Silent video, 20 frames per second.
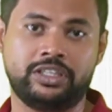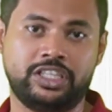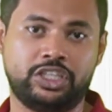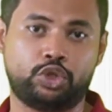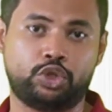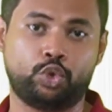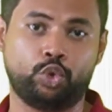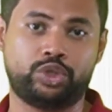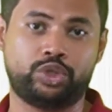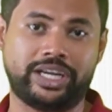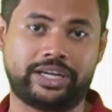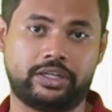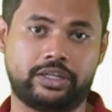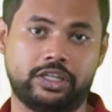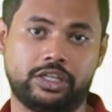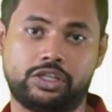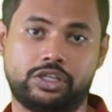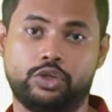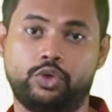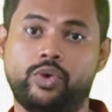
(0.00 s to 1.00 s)
these two
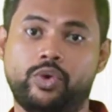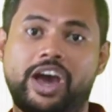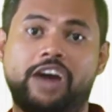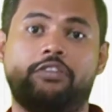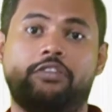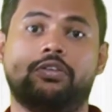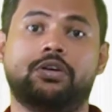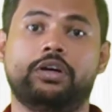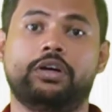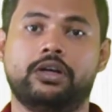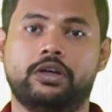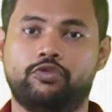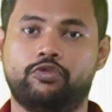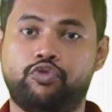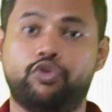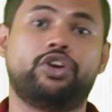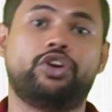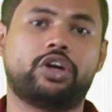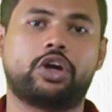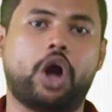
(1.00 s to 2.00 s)
sectors, you have
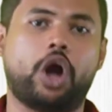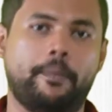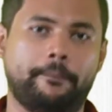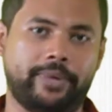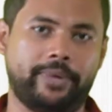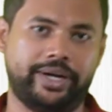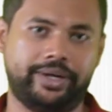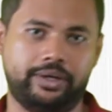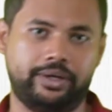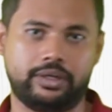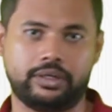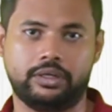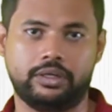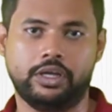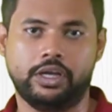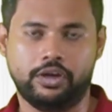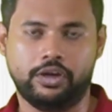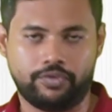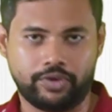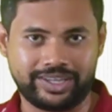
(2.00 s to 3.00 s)
food component.
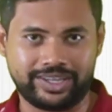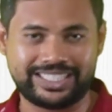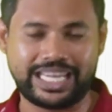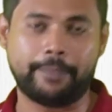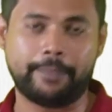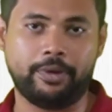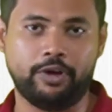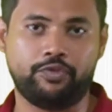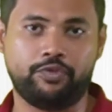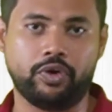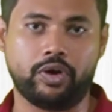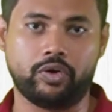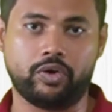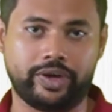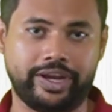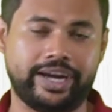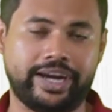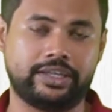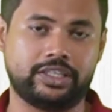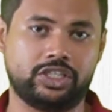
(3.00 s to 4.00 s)
For example, if you are
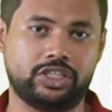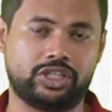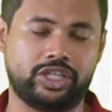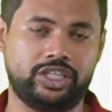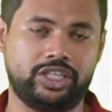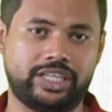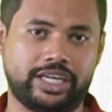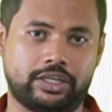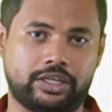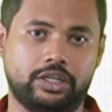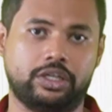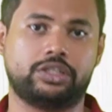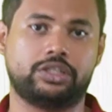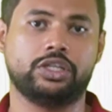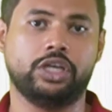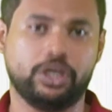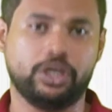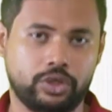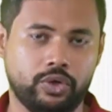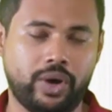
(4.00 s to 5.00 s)
looking at these three sectors,
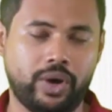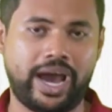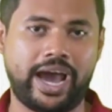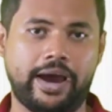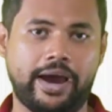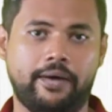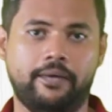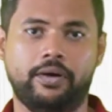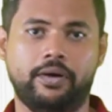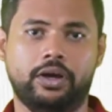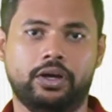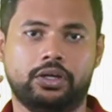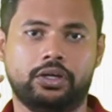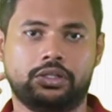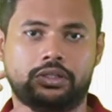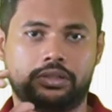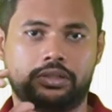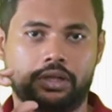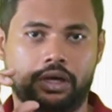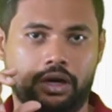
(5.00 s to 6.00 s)
you have
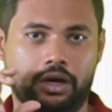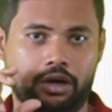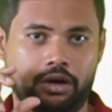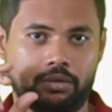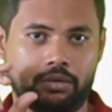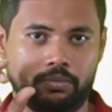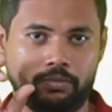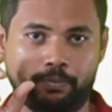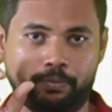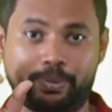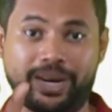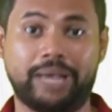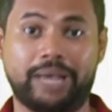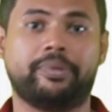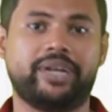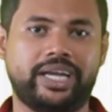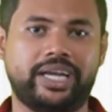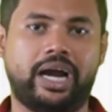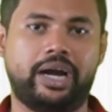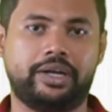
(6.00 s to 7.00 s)

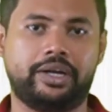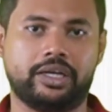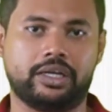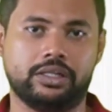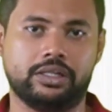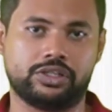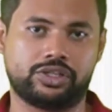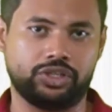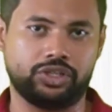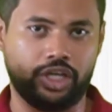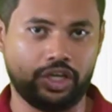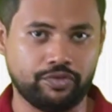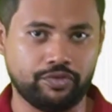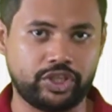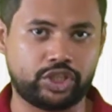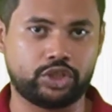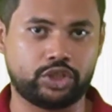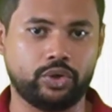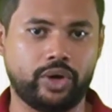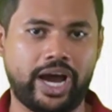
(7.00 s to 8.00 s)
primary articles in
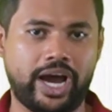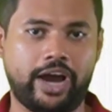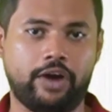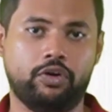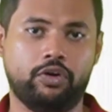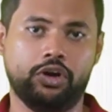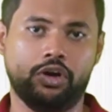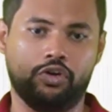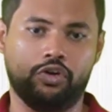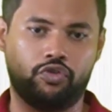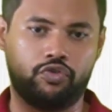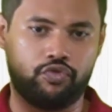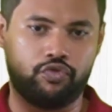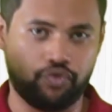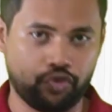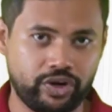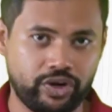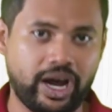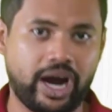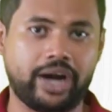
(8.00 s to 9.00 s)
which you have
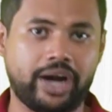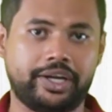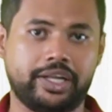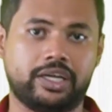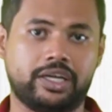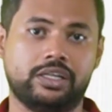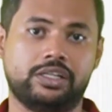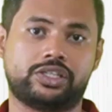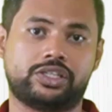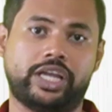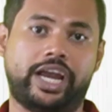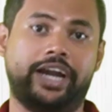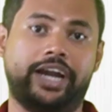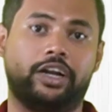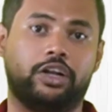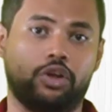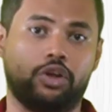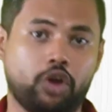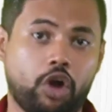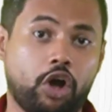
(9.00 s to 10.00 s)
food articles
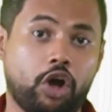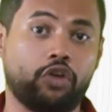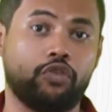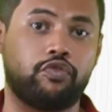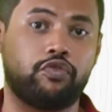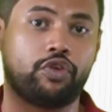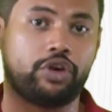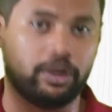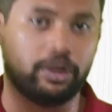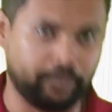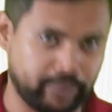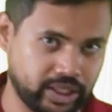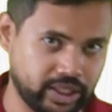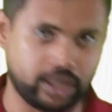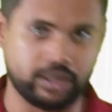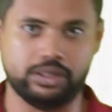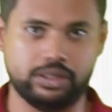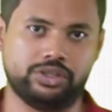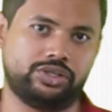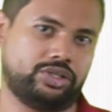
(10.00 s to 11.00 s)
and non-food
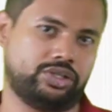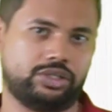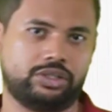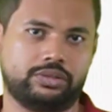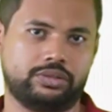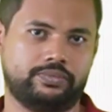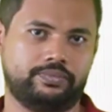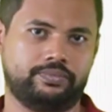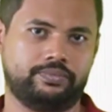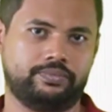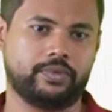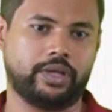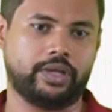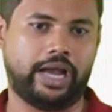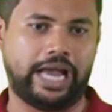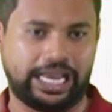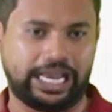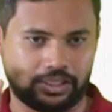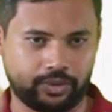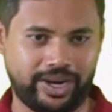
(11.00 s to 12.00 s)
minerals.
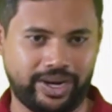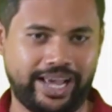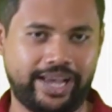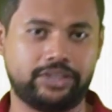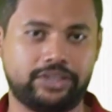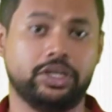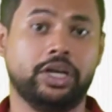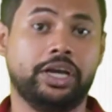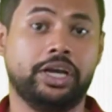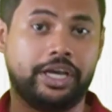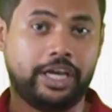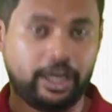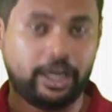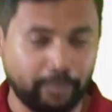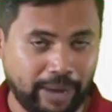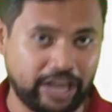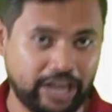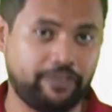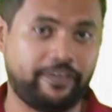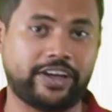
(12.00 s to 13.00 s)
As well as in
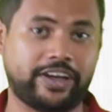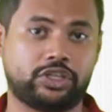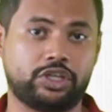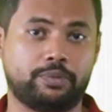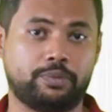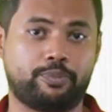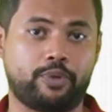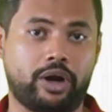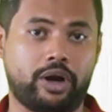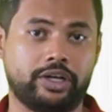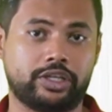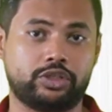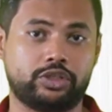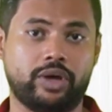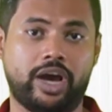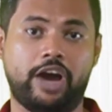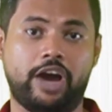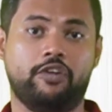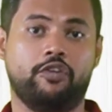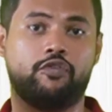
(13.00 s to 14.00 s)
manufactured products, you
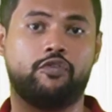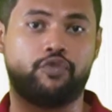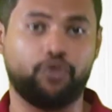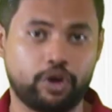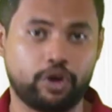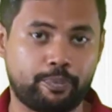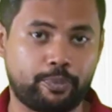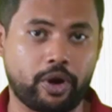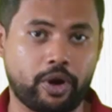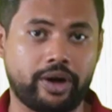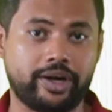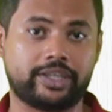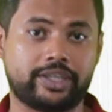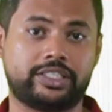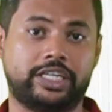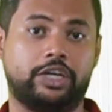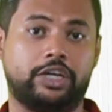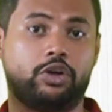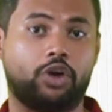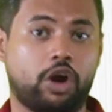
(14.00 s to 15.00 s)
have food products
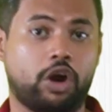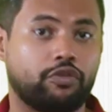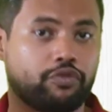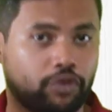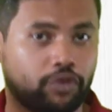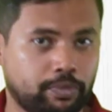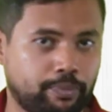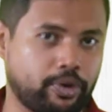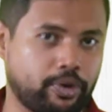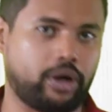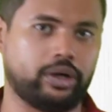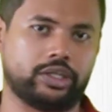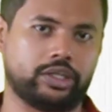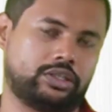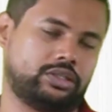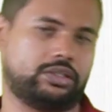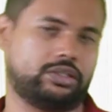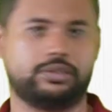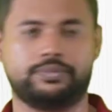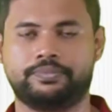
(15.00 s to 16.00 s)
and non-food
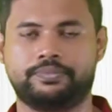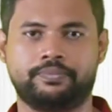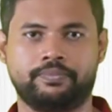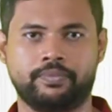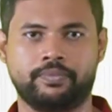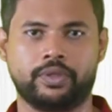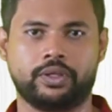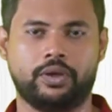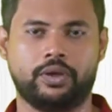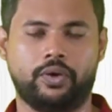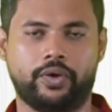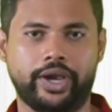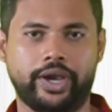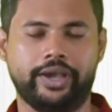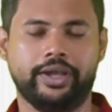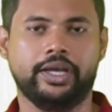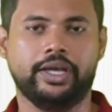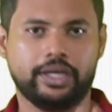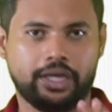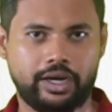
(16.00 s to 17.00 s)
products.
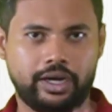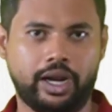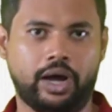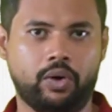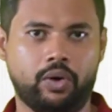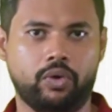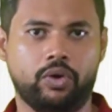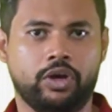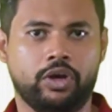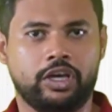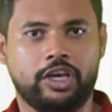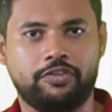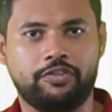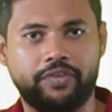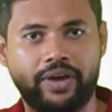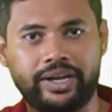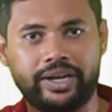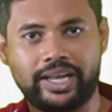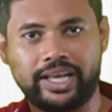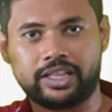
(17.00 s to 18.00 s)
Okay. Now, if
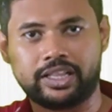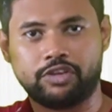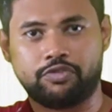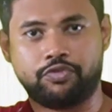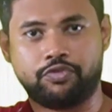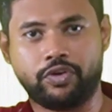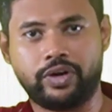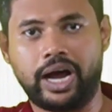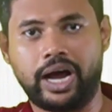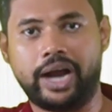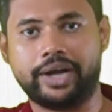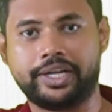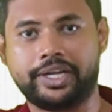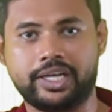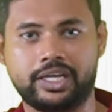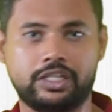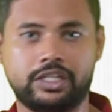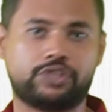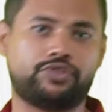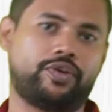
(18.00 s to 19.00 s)
I take the food
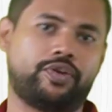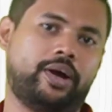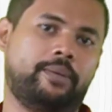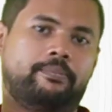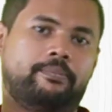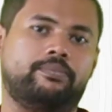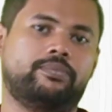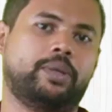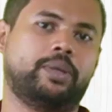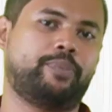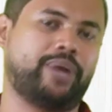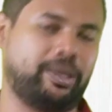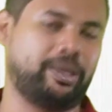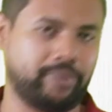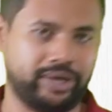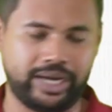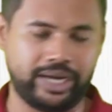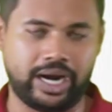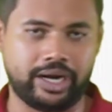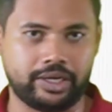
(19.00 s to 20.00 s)
articles from the
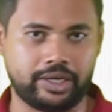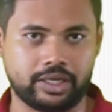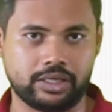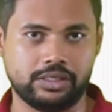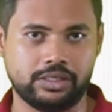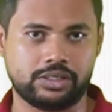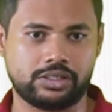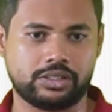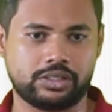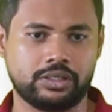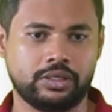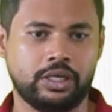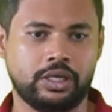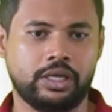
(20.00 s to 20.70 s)
primary articles